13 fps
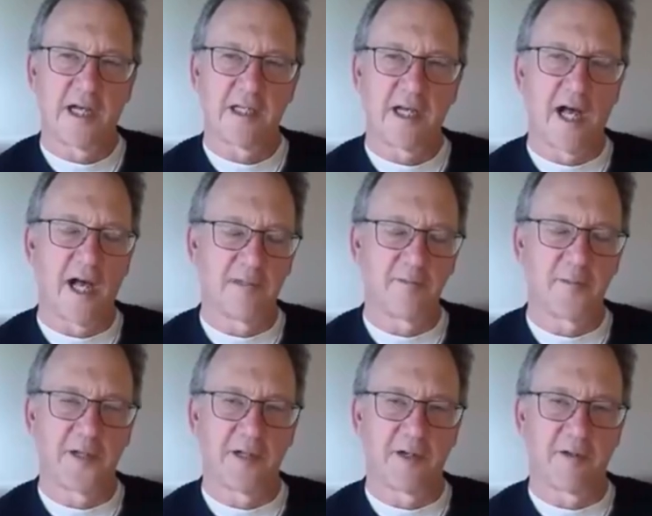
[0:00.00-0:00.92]

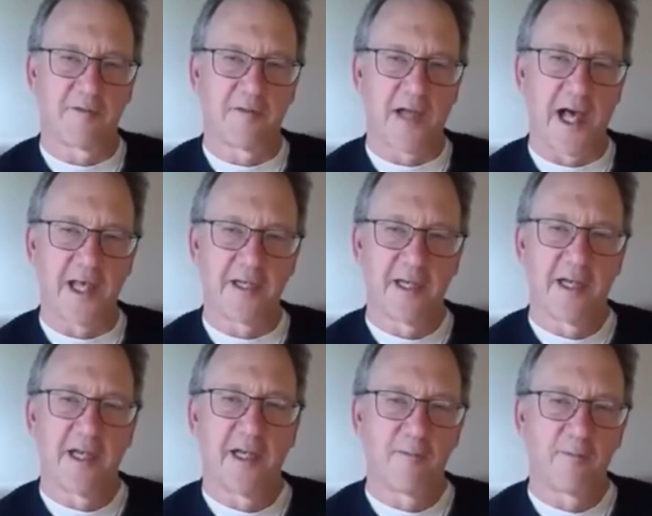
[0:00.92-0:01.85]
unpurified
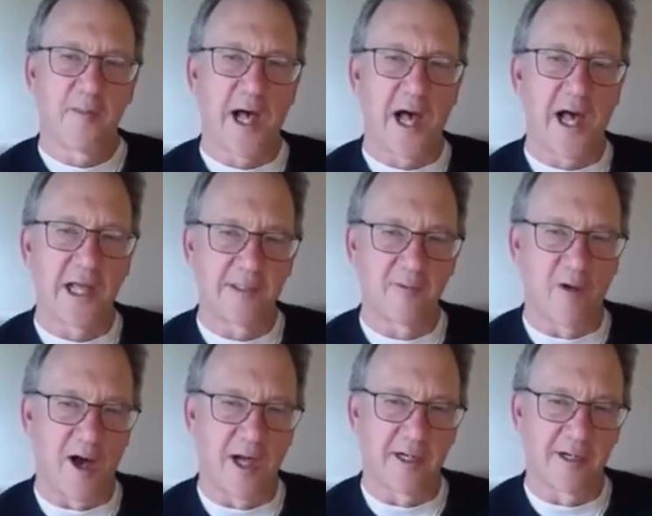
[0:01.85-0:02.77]
pond
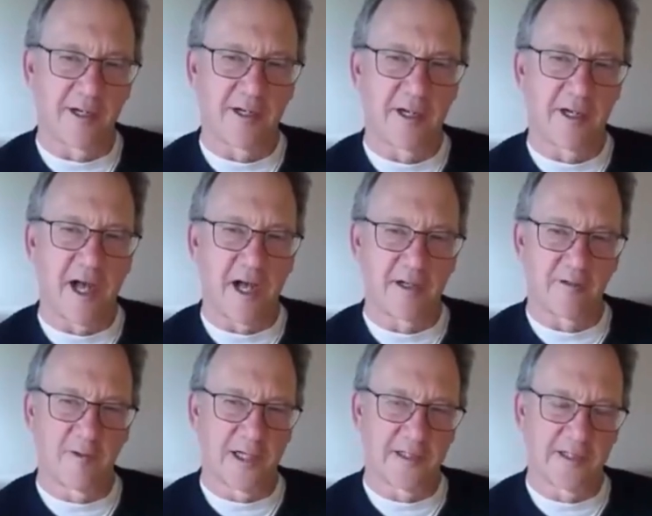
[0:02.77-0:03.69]
water,
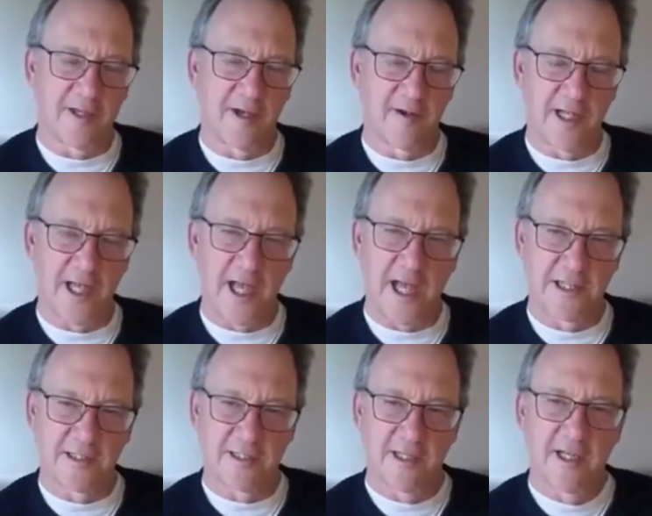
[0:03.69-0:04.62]
otherwise known
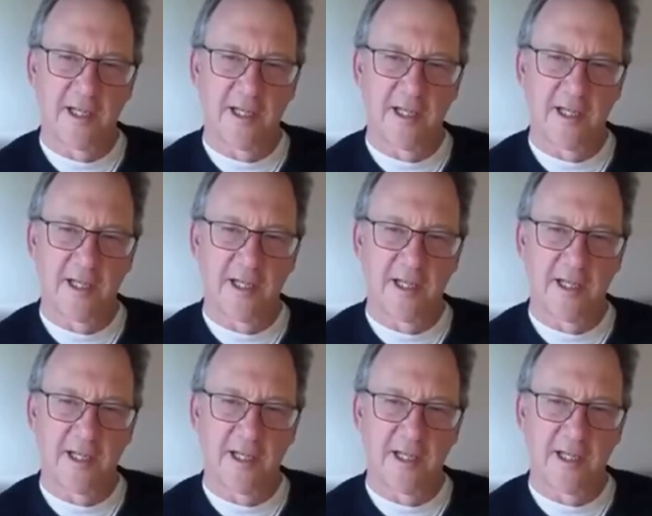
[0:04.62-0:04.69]
as